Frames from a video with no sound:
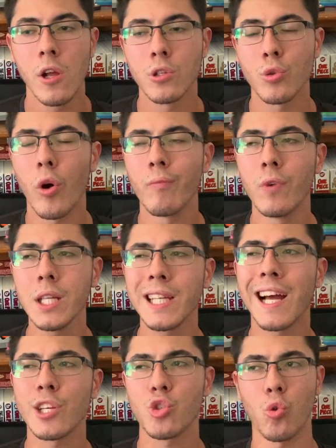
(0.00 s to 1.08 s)
So I'm really
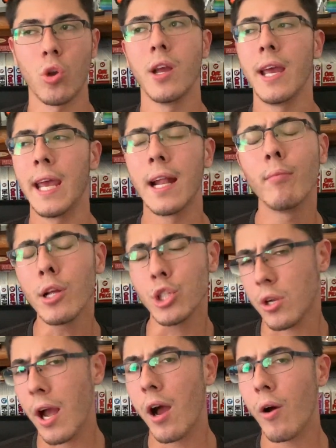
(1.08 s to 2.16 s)
not sure. And I'm not
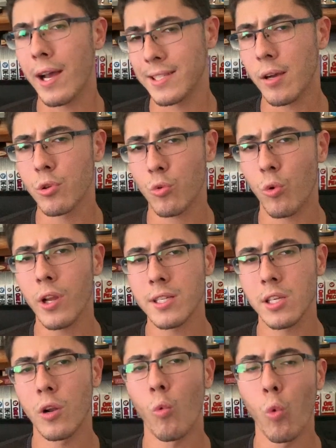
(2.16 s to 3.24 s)
sure how Aizawa's quirk is
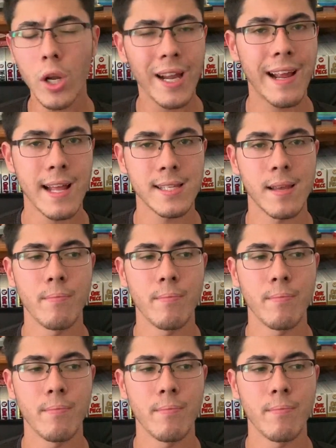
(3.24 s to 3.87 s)
going to work against him,